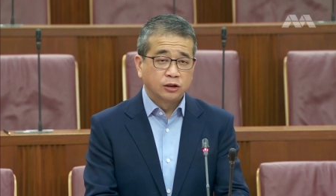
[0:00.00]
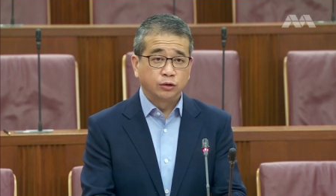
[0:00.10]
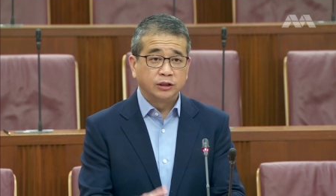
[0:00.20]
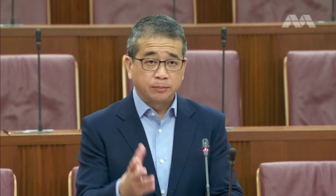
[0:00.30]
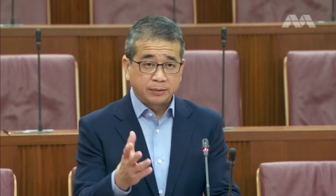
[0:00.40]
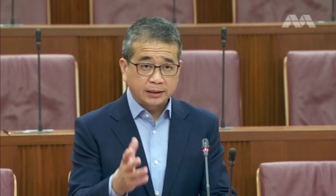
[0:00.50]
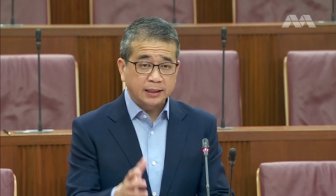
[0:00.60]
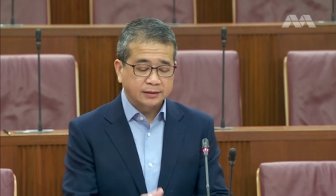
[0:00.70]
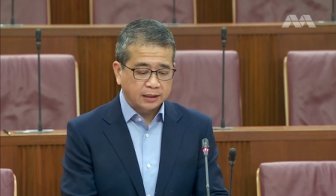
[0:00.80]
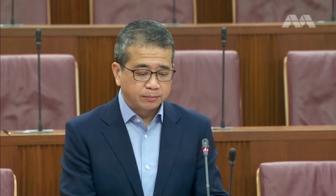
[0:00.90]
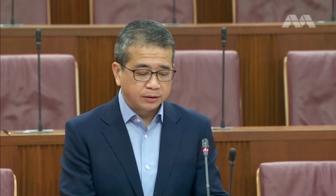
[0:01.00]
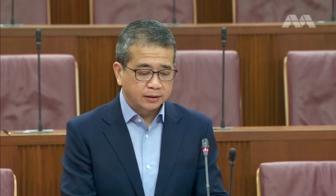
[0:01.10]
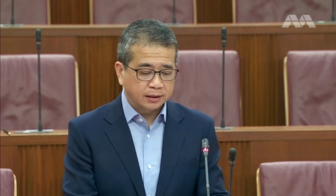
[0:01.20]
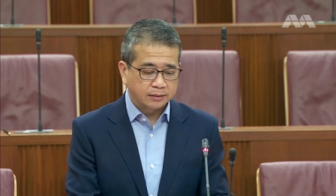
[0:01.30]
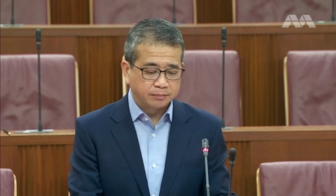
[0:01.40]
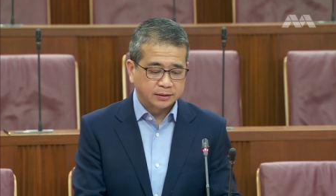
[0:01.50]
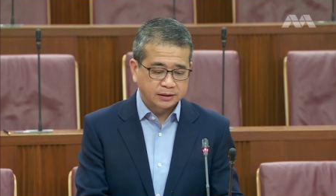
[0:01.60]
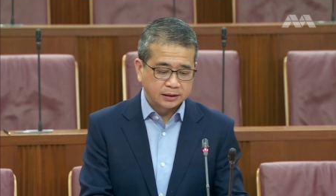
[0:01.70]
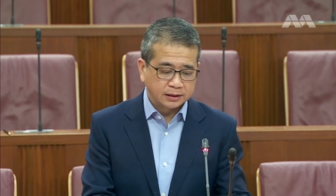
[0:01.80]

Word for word: So in the particular example that Mr.